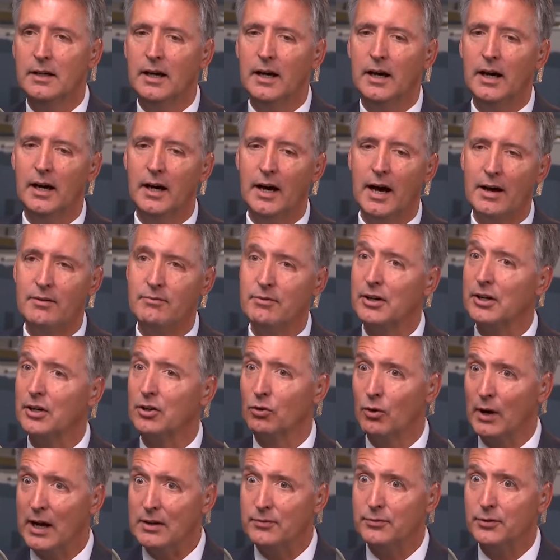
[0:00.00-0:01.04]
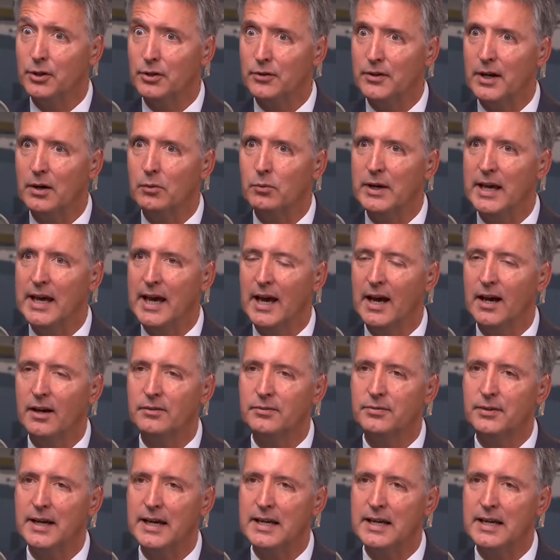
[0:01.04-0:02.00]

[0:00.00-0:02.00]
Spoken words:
I'm very grateful that we have